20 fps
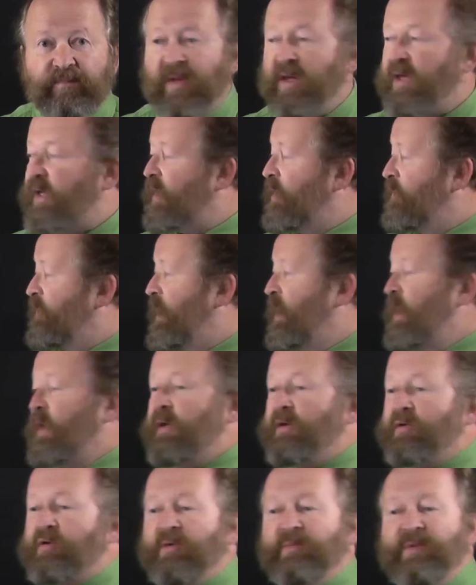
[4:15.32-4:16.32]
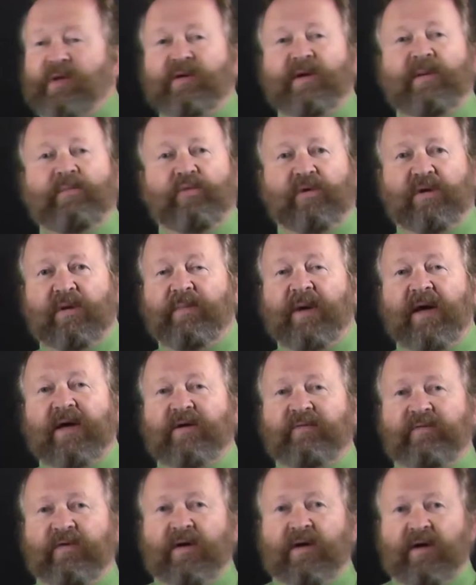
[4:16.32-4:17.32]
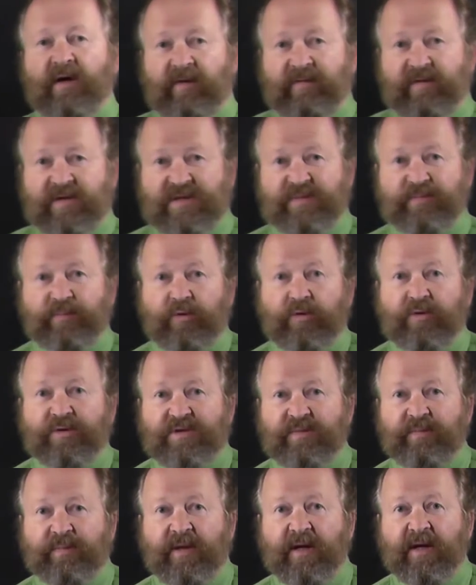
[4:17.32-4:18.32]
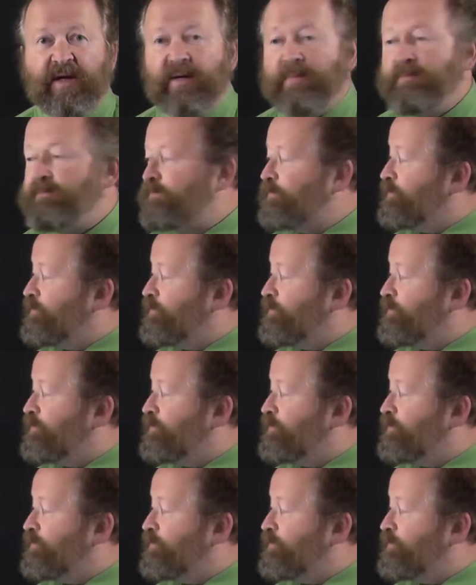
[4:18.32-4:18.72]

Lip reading: It could be the number on the back of a sports player.